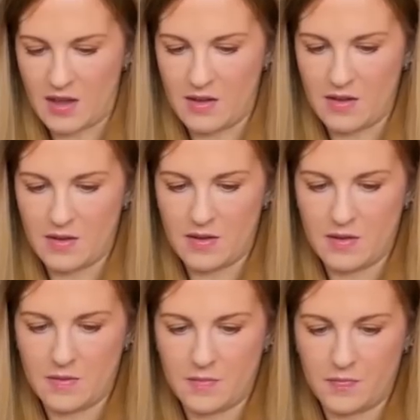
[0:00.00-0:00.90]

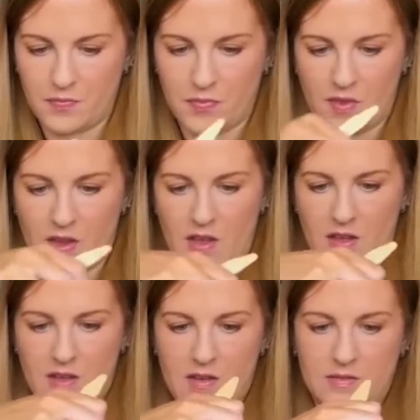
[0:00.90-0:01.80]

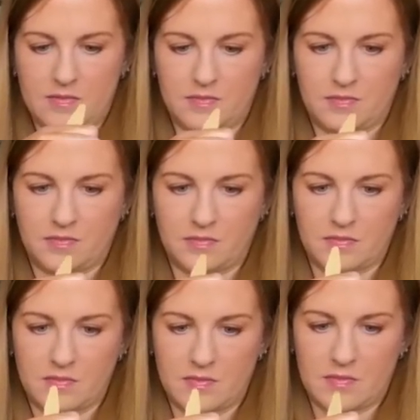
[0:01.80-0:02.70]

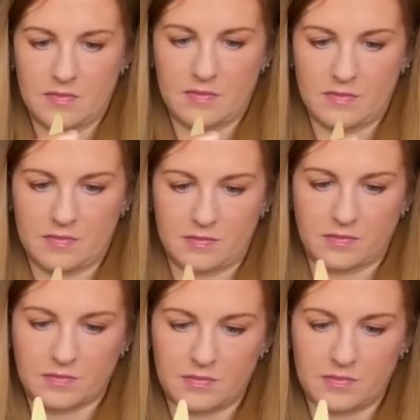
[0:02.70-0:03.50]
[no speech]